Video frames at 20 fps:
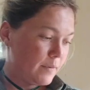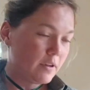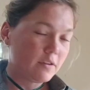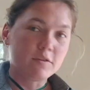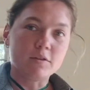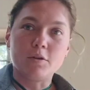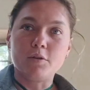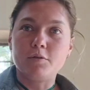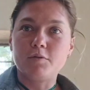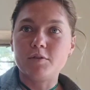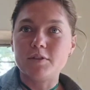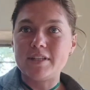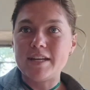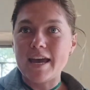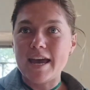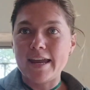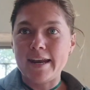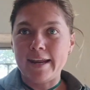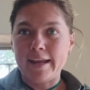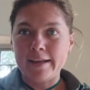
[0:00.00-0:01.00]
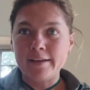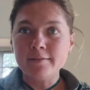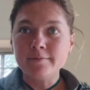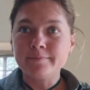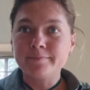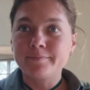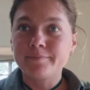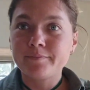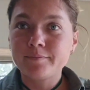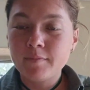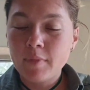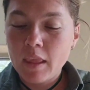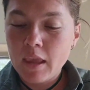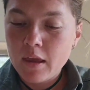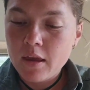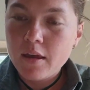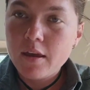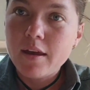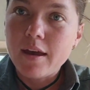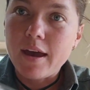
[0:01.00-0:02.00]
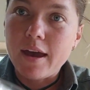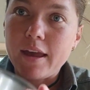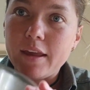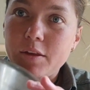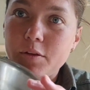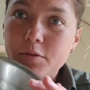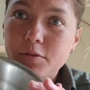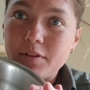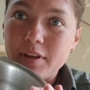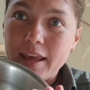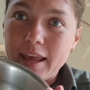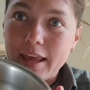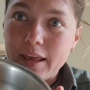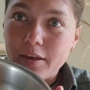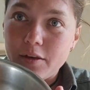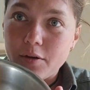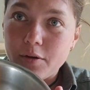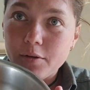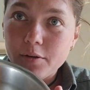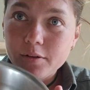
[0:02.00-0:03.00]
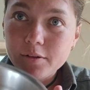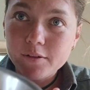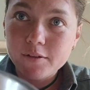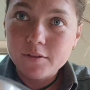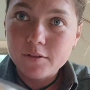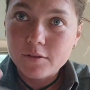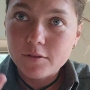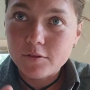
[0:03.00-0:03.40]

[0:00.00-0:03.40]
so for tanning, I use egg yolks.